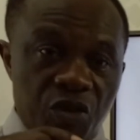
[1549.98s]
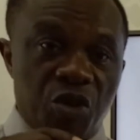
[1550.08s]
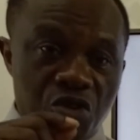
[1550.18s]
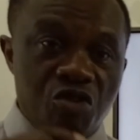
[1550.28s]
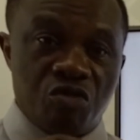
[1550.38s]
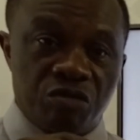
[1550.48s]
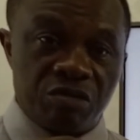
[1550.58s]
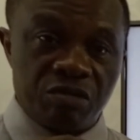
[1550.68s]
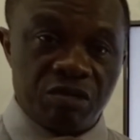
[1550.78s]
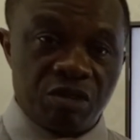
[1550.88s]
a new
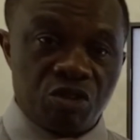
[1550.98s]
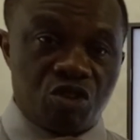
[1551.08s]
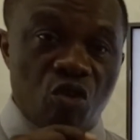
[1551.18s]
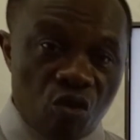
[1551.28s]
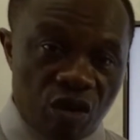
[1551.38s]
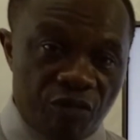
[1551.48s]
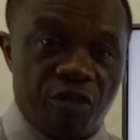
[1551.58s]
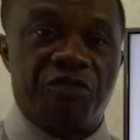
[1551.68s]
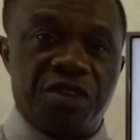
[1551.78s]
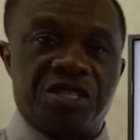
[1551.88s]
tool
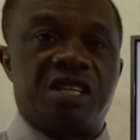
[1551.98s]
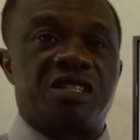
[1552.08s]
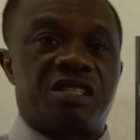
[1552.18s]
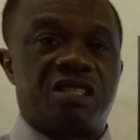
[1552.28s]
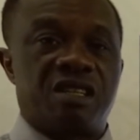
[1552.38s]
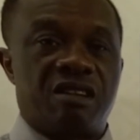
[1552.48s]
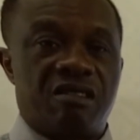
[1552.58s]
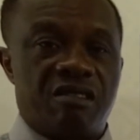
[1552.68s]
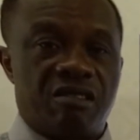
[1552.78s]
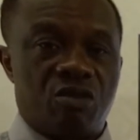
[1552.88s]
for physics.
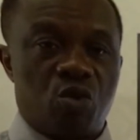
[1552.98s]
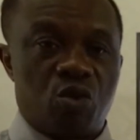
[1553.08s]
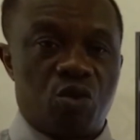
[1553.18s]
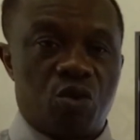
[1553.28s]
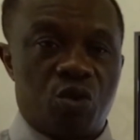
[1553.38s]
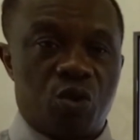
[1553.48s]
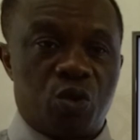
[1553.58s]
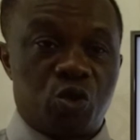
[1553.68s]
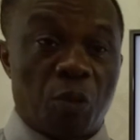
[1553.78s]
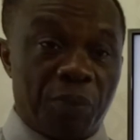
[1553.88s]

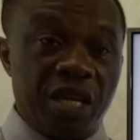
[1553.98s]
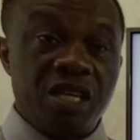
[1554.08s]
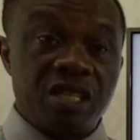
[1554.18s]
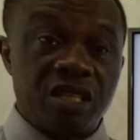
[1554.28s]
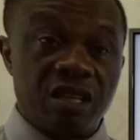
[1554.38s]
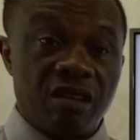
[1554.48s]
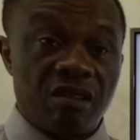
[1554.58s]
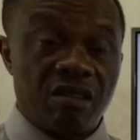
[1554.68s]
So please